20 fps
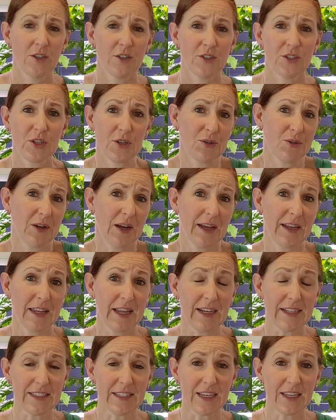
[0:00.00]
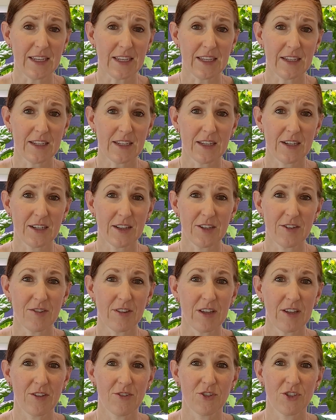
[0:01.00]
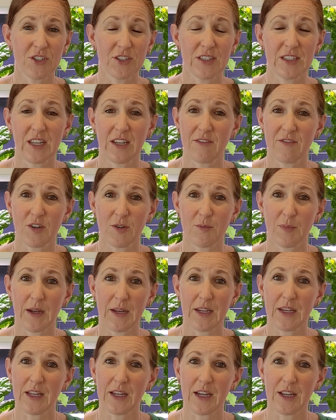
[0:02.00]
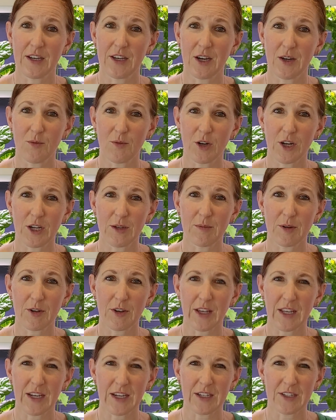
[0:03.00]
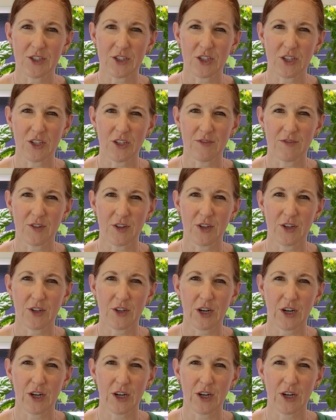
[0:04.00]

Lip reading: So I guess I can conclude that you should save your money and not worry about getting a chiller for your